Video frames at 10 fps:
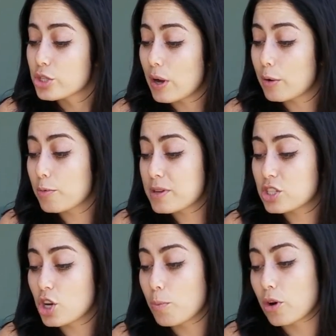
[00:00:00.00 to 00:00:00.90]
So I will be
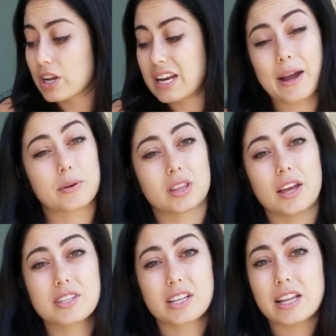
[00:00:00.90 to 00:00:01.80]
snowboarding. I would
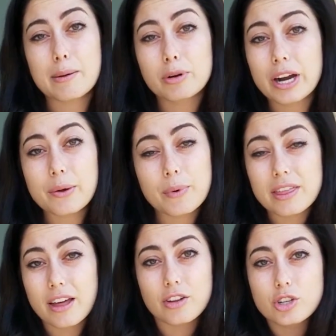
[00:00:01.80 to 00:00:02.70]
love to collaborate
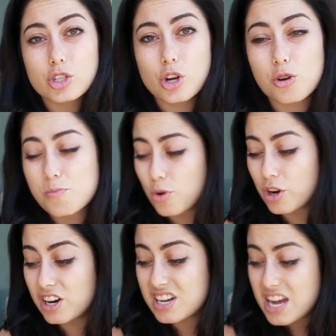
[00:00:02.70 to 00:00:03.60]
with other
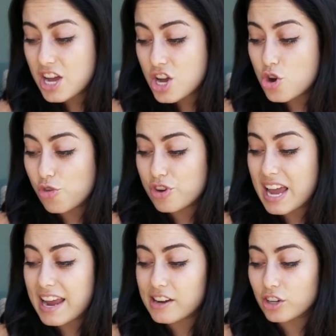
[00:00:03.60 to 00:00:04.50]
snowboard
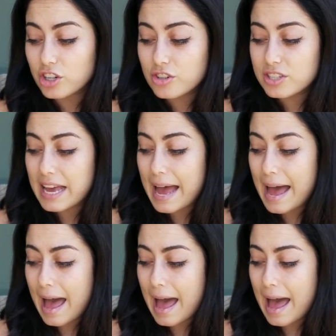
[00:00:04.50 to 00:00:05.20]
creators.